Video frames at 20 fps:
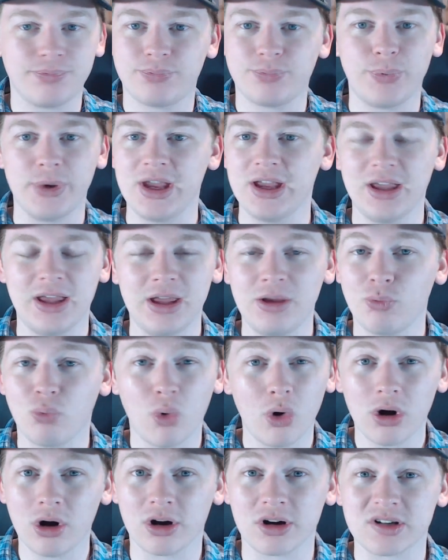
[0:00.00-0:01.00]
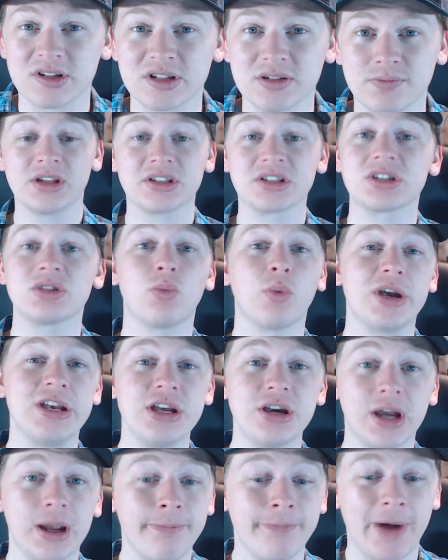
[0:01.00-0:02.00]
it works. So when
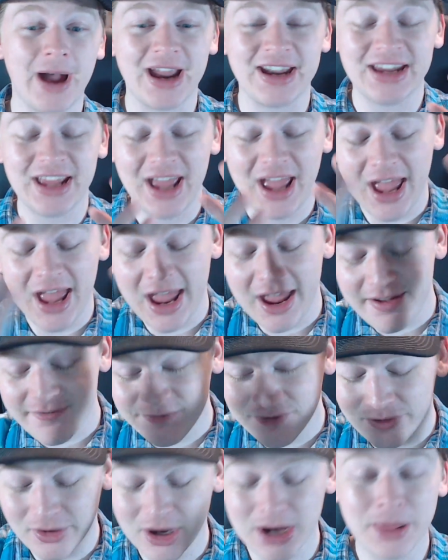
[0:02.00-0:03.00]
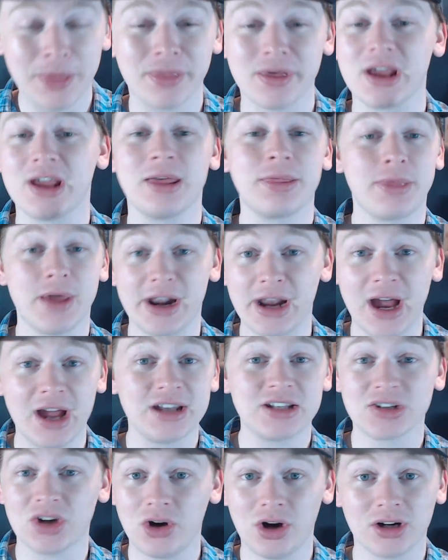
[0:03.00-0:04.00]
you combine everything that I
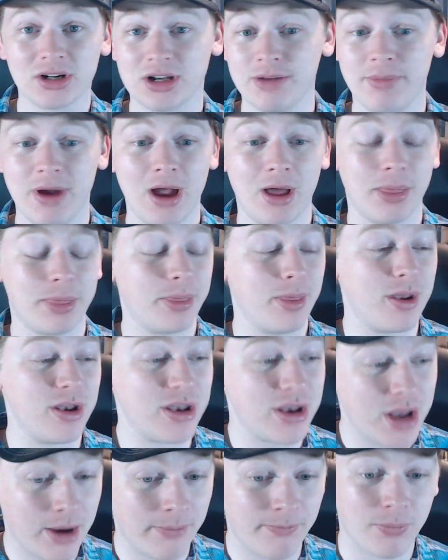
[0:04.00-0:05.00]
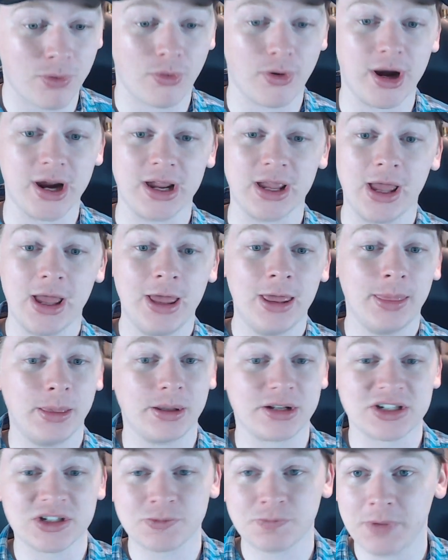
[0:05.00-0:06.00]
talked about, the numbering, the
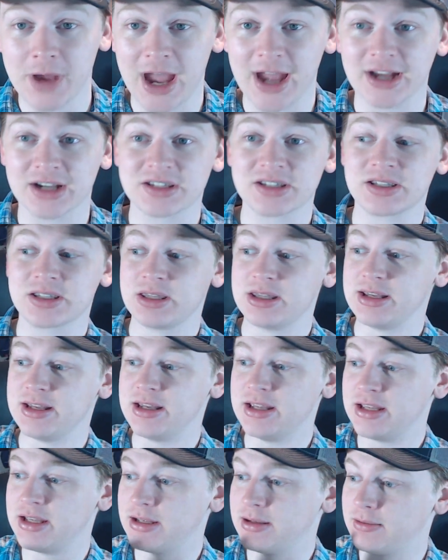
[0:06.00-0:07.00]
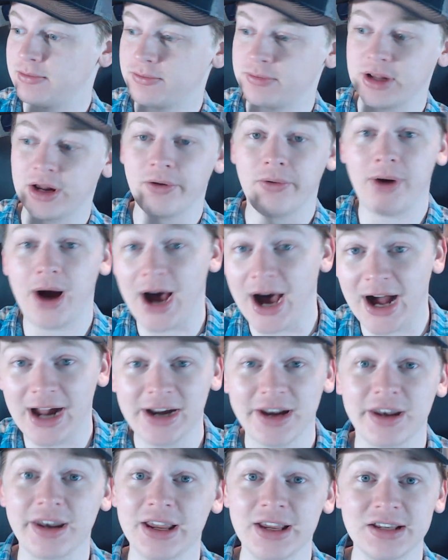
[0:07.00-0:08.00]
specs, the
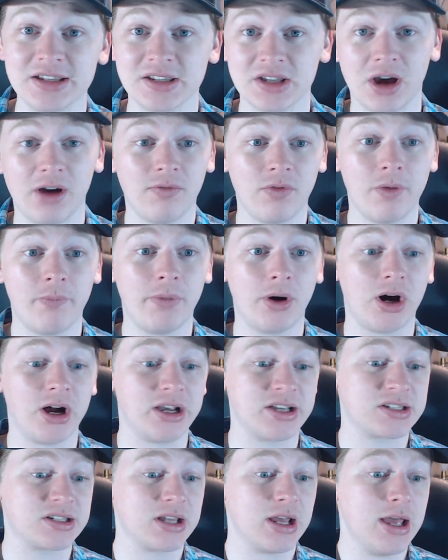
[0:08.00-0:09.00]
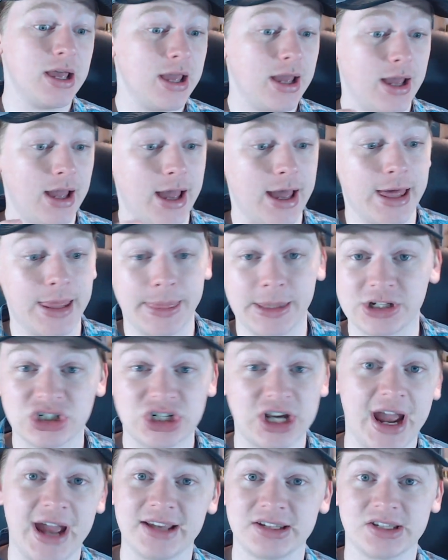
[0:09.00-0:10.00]
oddities of the bus, the
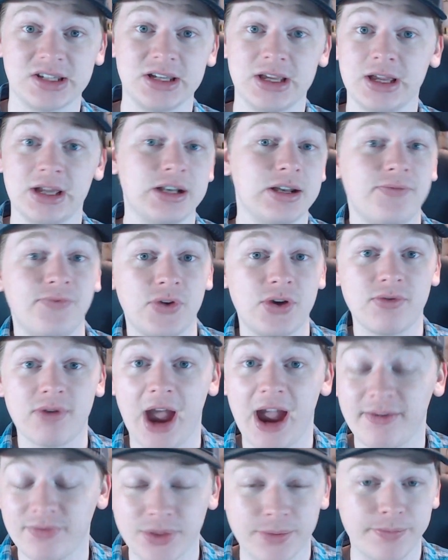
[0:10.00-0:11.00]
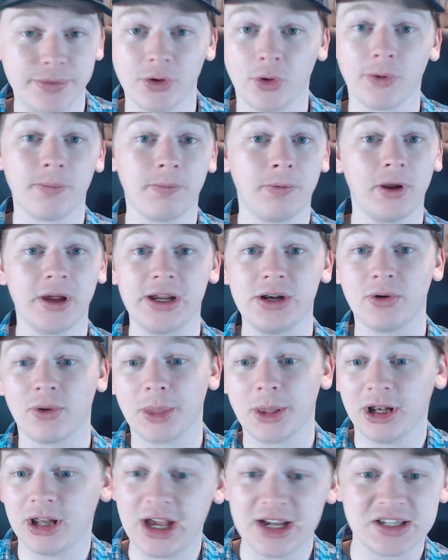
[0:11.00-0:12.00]
chassis, and if you have the build plate or
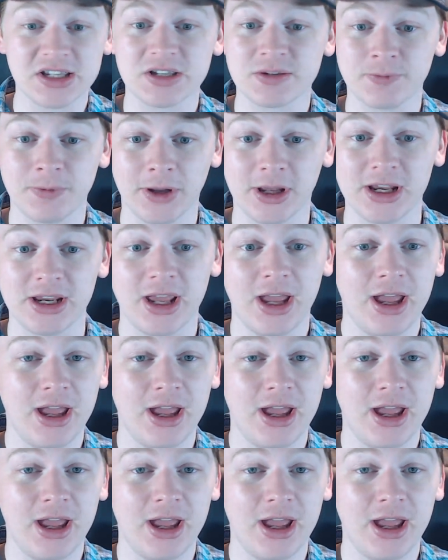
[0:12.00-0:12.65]
the license plate,